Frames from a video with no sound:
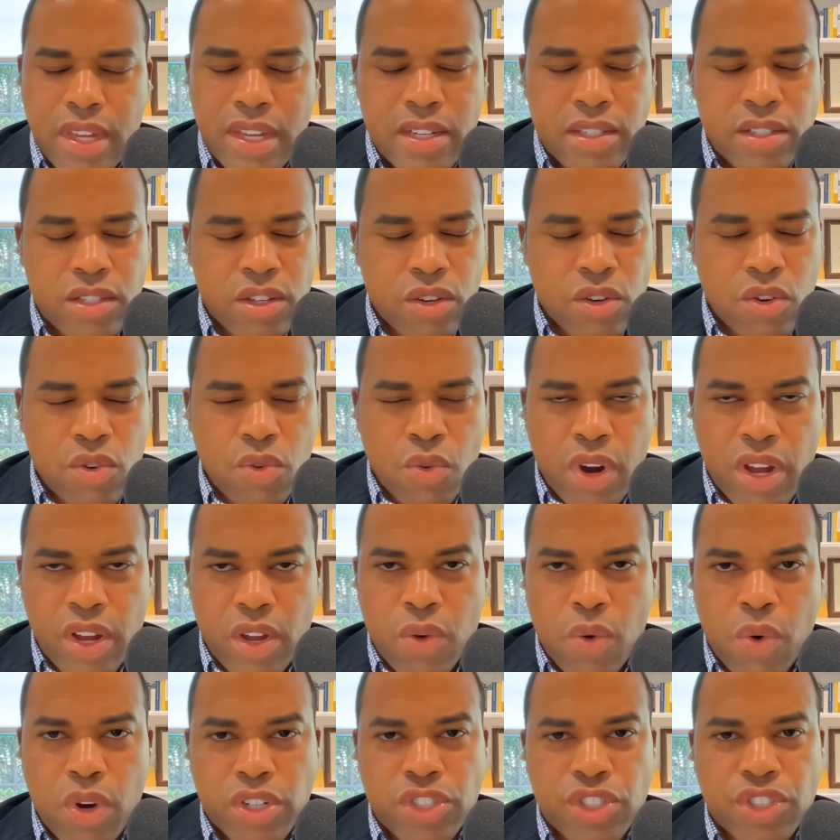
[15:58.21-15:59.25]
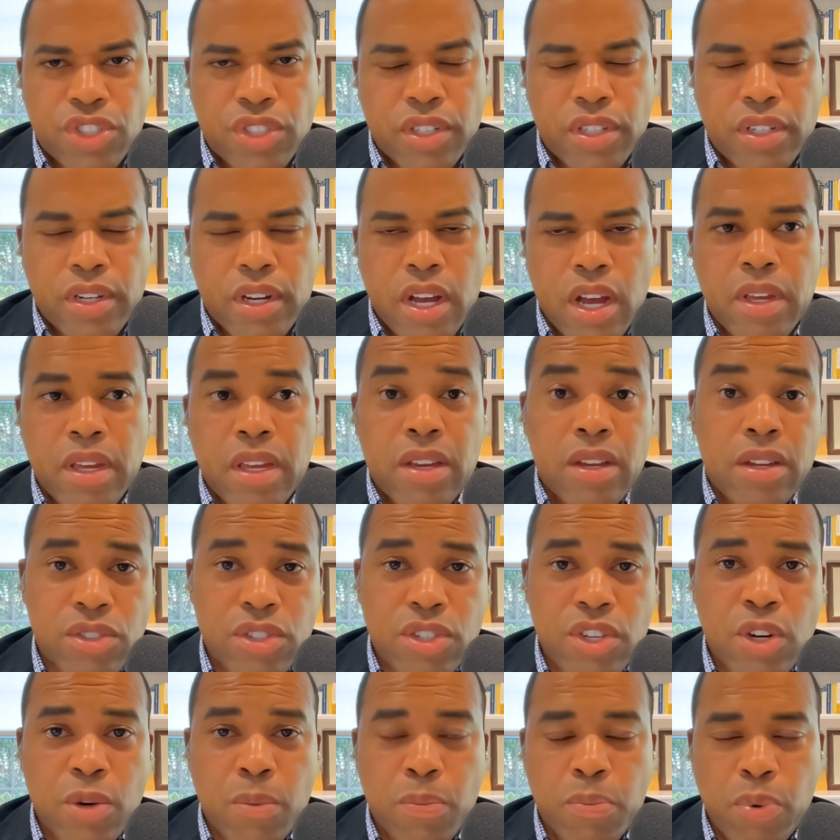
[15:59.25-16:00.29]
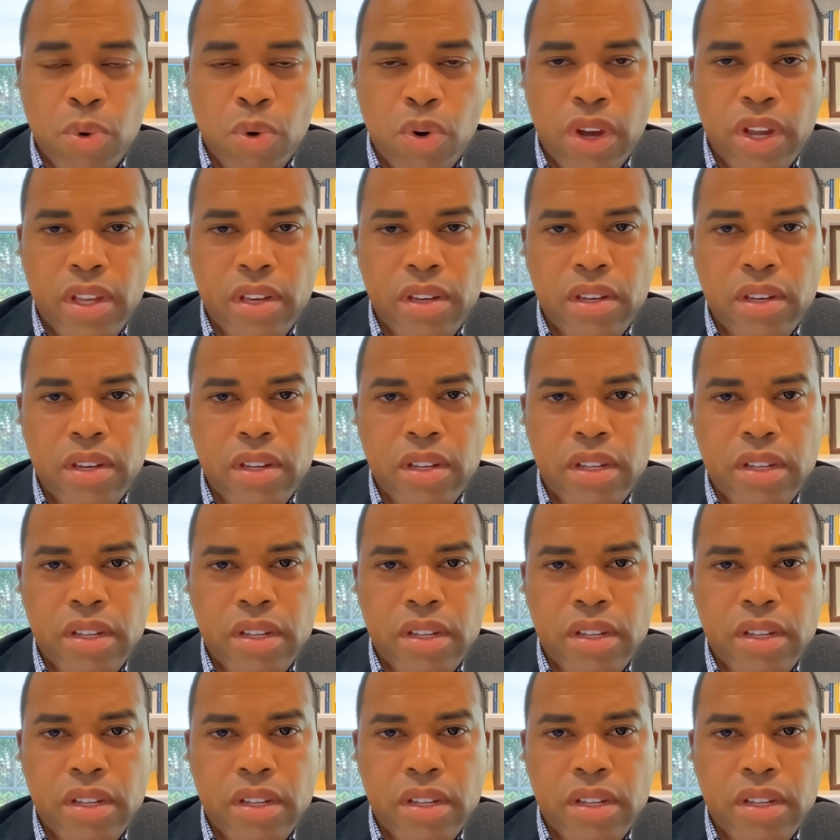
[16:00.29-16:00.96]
That is a great question. To your point,